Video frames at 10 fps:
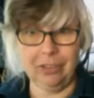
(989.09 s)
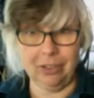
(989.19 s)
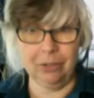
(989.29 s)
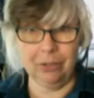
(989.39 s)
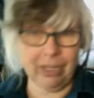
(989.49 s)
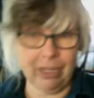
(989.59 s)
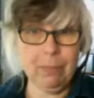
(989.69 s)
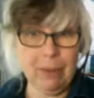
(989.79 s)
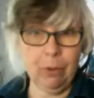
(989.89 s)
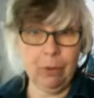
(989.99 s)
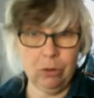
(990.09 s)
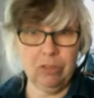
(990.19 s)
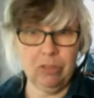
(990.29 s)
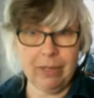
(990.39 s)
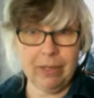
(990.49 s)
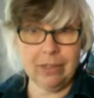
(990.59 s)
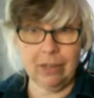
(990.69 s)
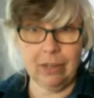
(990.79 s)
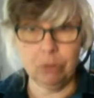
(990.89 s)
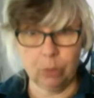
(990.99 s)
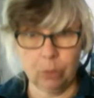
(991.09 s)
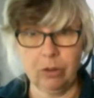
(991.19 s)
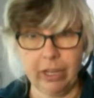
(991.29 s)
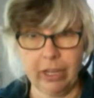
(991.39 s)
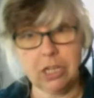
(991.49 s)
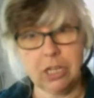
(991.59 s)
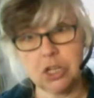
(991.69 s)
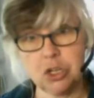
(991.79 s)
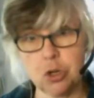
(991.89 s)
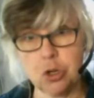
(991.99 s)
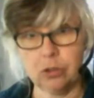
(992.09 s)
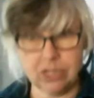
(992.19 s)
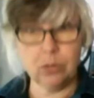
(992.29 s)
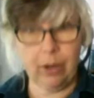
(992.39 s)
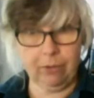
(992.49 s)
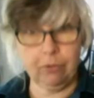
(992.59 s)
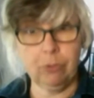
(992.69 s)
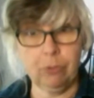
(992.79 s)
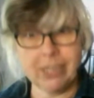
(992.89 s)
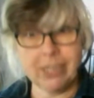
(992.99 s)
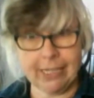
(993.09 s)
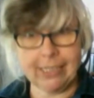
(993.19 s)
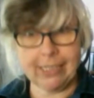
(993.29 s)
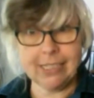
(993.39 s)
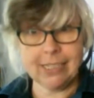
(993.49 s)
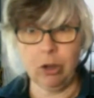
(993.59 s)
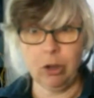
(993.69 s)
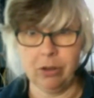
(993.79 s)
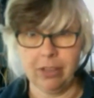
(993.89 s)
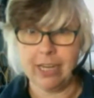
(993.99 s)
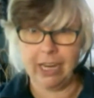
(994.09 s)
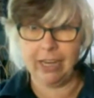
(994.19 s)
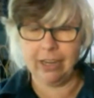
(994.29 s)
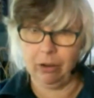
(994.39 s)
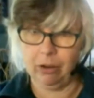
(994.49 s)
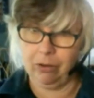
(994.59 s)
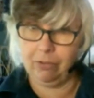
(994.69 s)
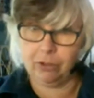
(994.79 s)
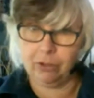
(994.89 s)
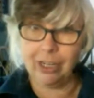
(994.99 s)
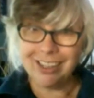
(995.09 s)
lay people who have been informed, okay, touch the shoulder this way for 40 seconds, now go to the knee, now go to the foot.